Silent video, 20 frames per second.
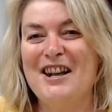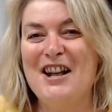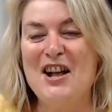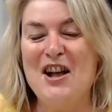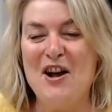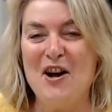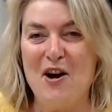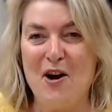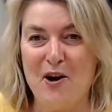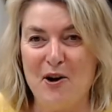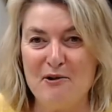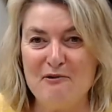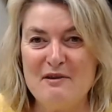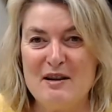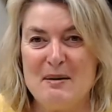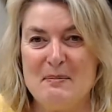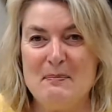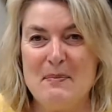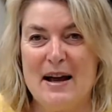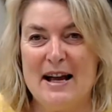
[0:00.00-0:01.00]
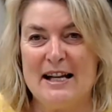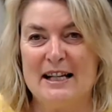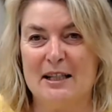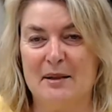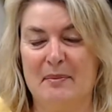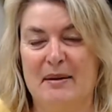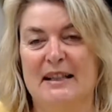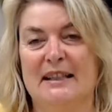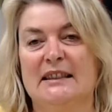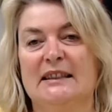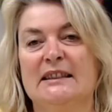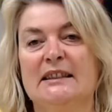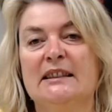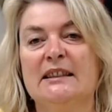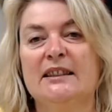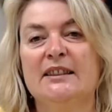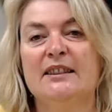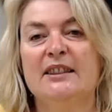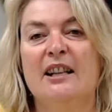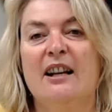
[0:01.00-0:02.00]
harem pant pattern,
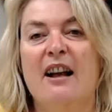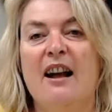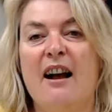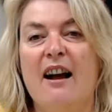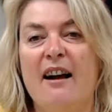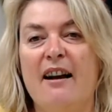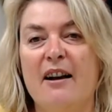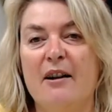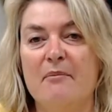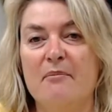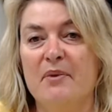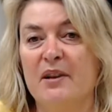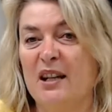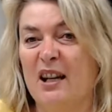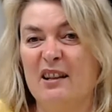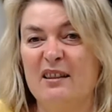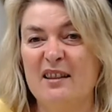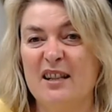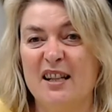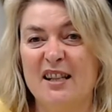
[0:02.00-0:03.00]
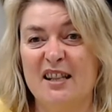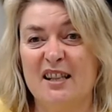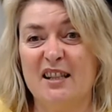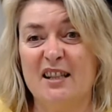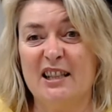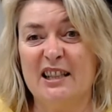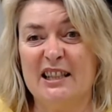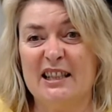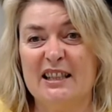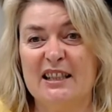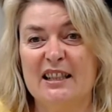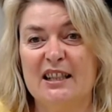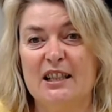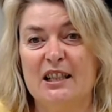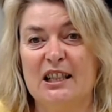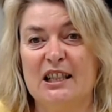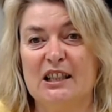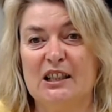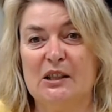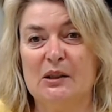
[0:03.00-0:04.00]
but he hadn't tested it,
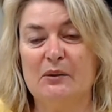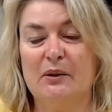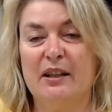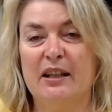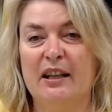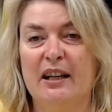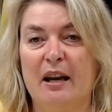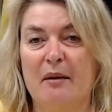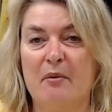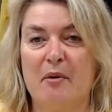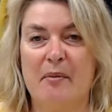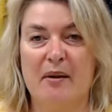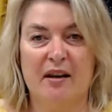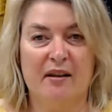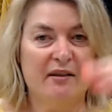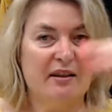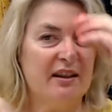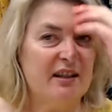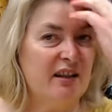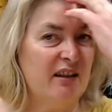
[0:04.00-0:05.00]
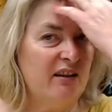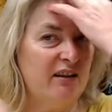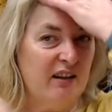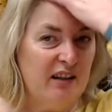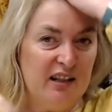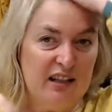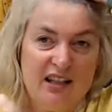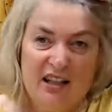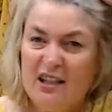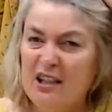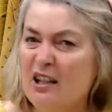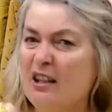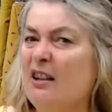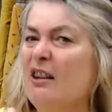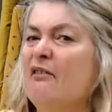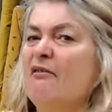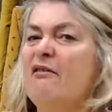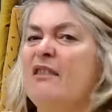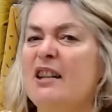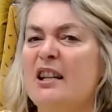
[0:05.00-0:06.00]
so he came a bit unstuck, and he did it in a
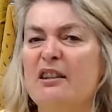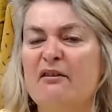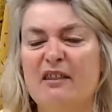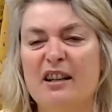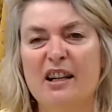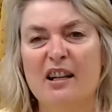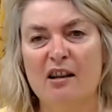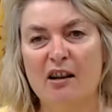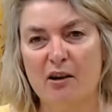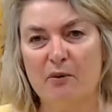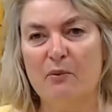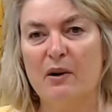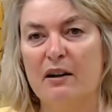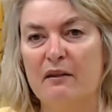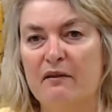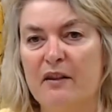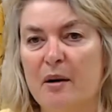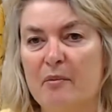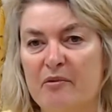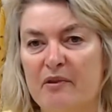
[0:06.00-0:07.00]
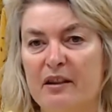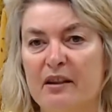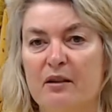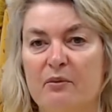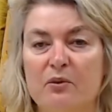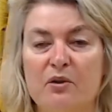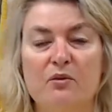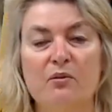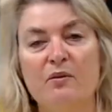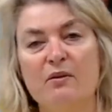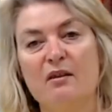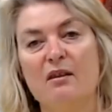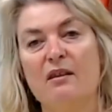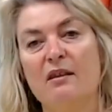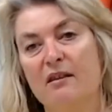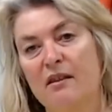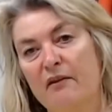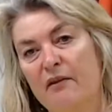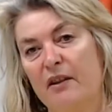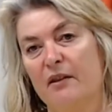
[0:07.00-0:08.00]
really, really lightweight fabric, which was
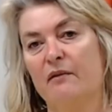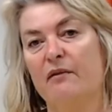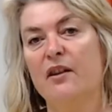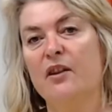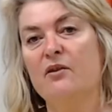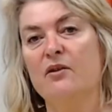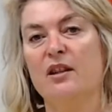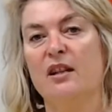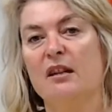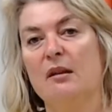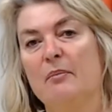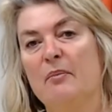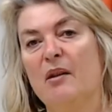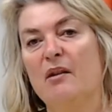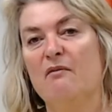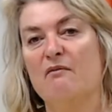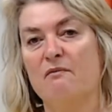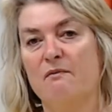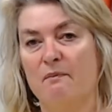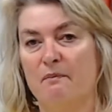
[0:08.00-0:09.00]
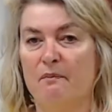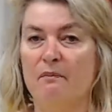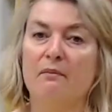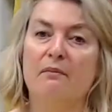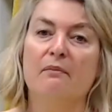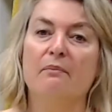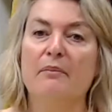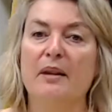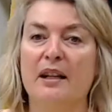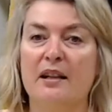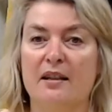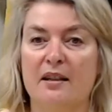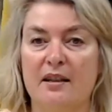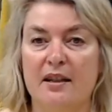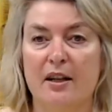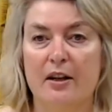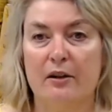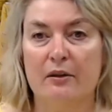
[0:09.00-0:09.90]
lovely and floaty, but big to sew.